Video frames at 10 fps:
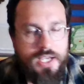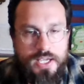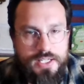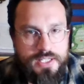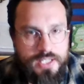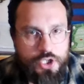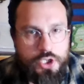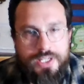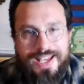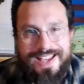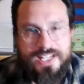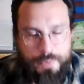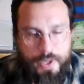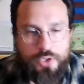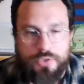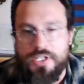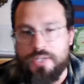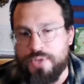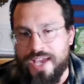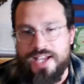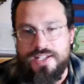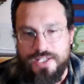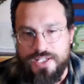essentially a special teams ace,